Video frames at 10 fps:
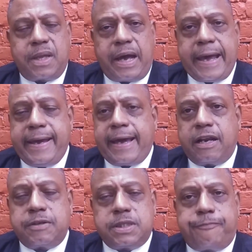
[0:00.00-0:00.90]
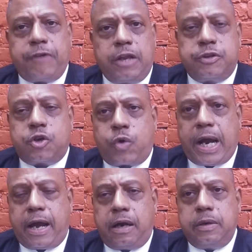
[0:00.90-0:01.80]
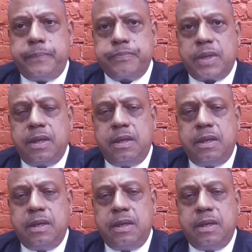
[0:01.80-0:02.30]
Uh, I ain't got to follow the crowd.